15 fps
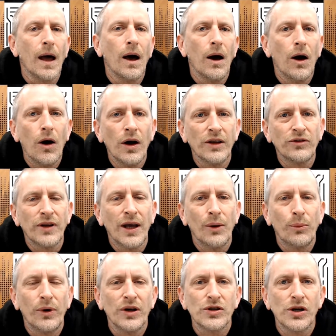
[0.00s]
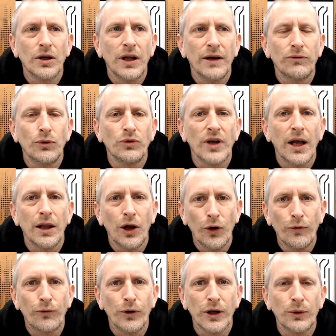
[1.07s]
high sound pressure levels at
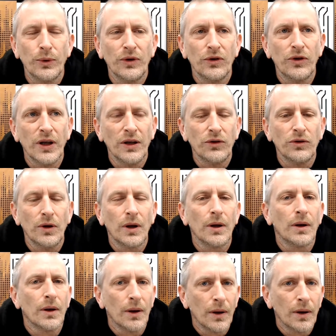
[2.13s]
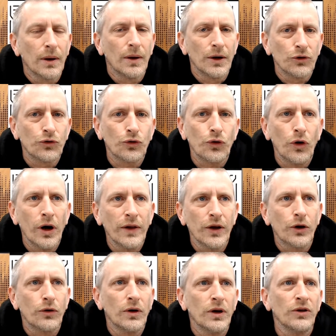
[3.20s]
low frequencies. Try the
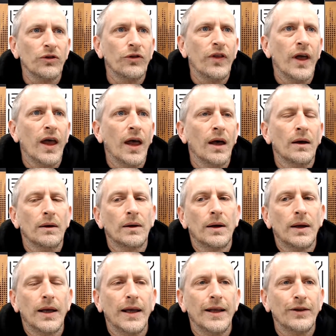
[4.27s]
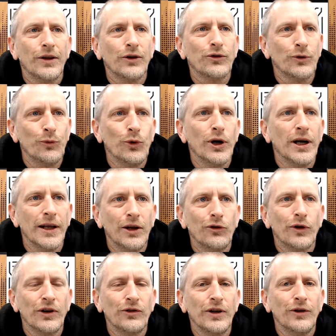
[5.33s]
crunch there. It does some really
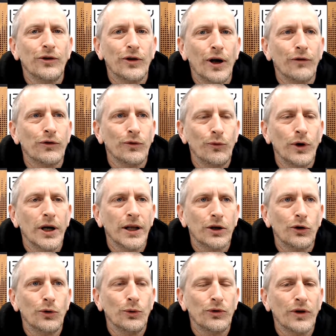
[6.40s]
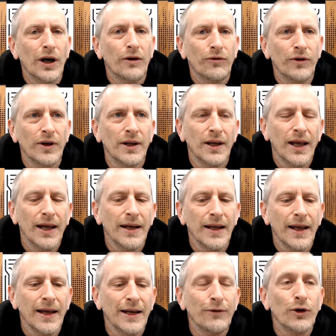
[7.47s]
interesting stuff, some really cool stuff. And
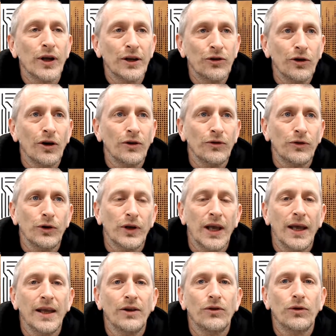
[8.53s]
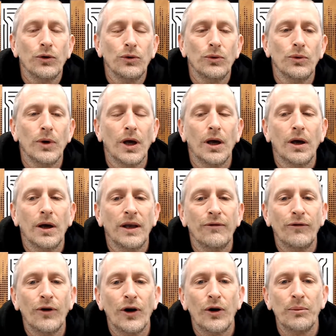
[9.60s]
if you get a chance to get into
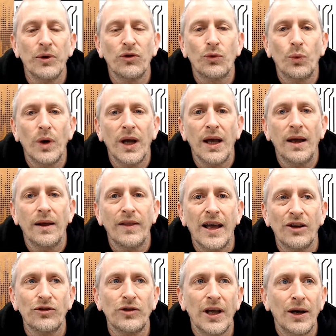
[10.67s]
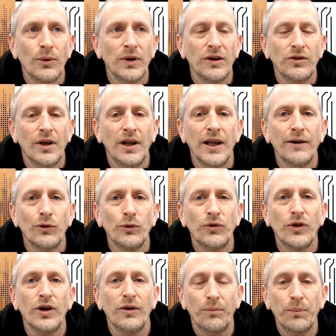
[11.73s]
environments where that sound is at levels
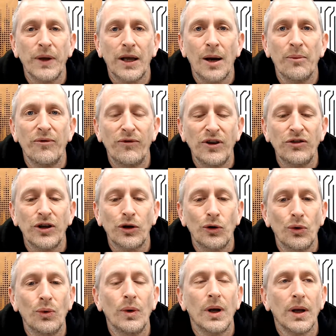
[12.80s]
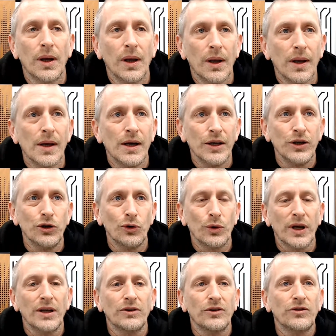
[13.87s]
that have become physical, you'll
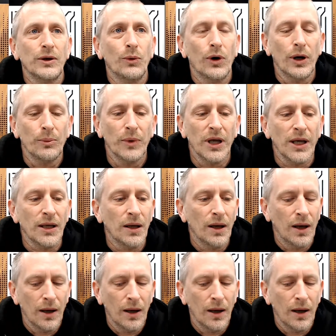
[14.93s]
get to see what I mean.